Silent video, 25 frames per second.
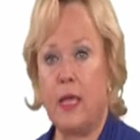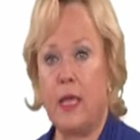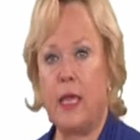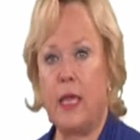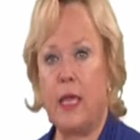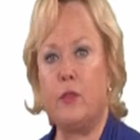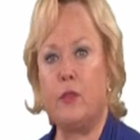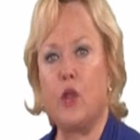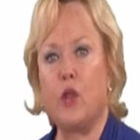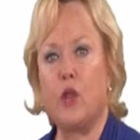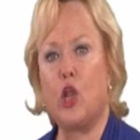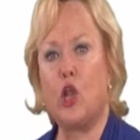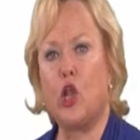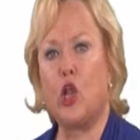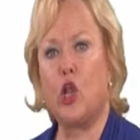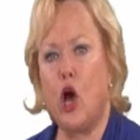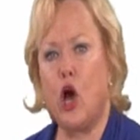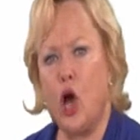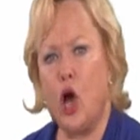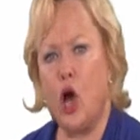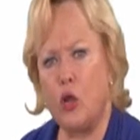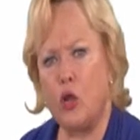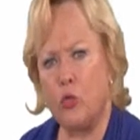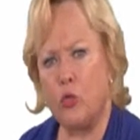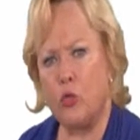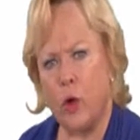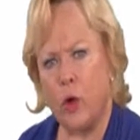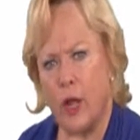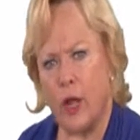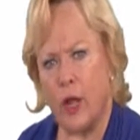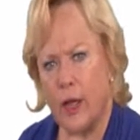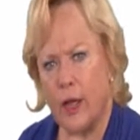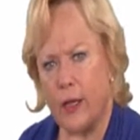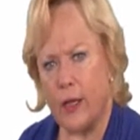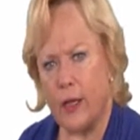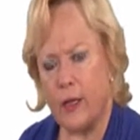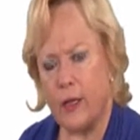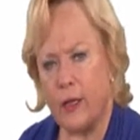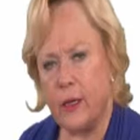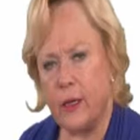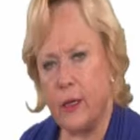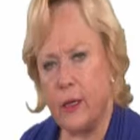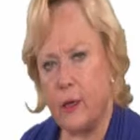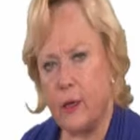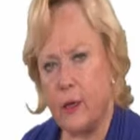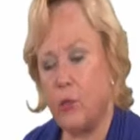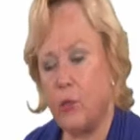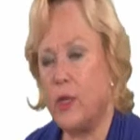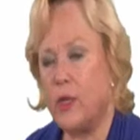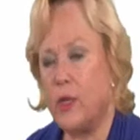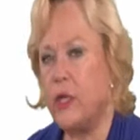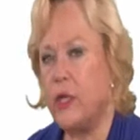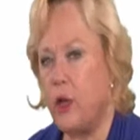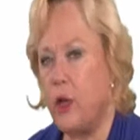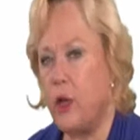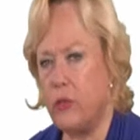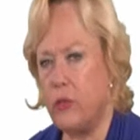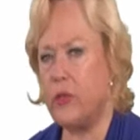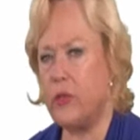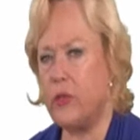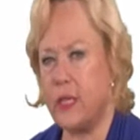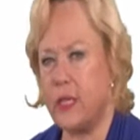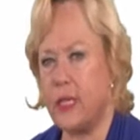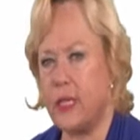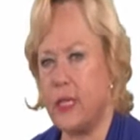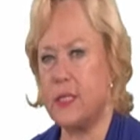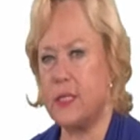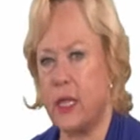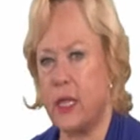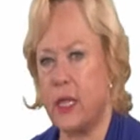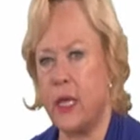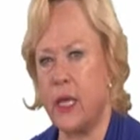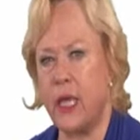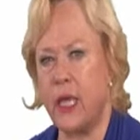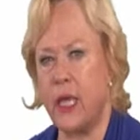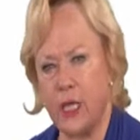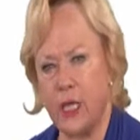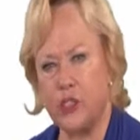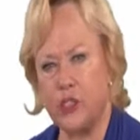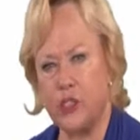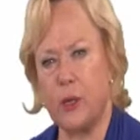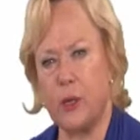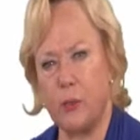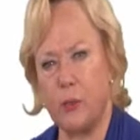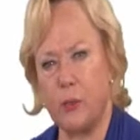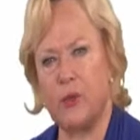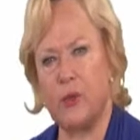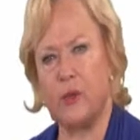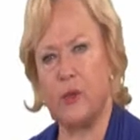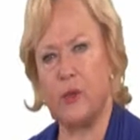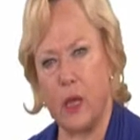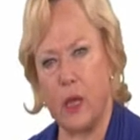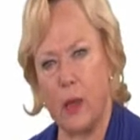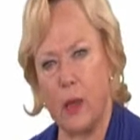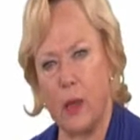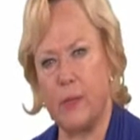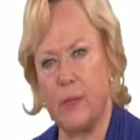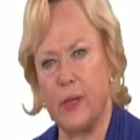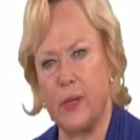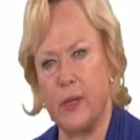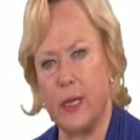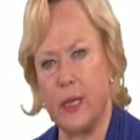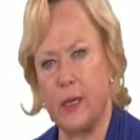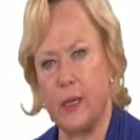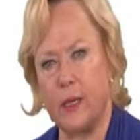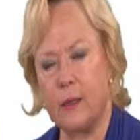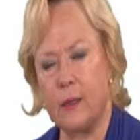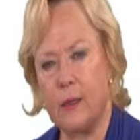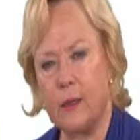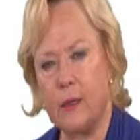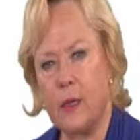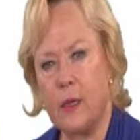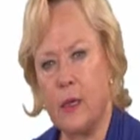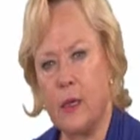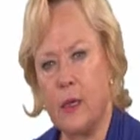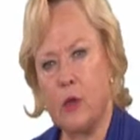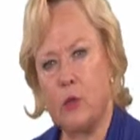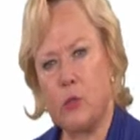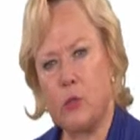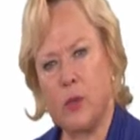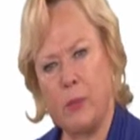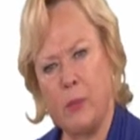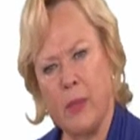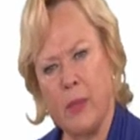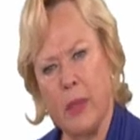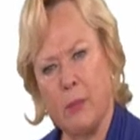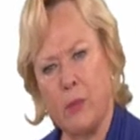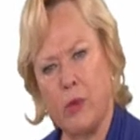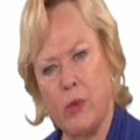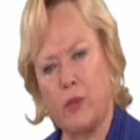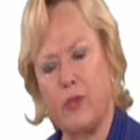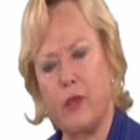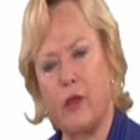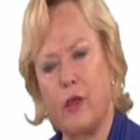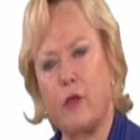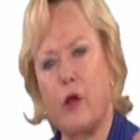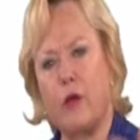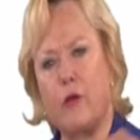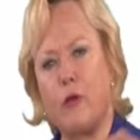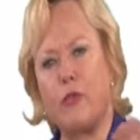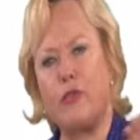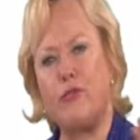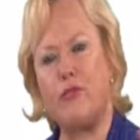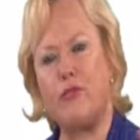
In the long run, we know that that's going to catch up with the company. Remember, there are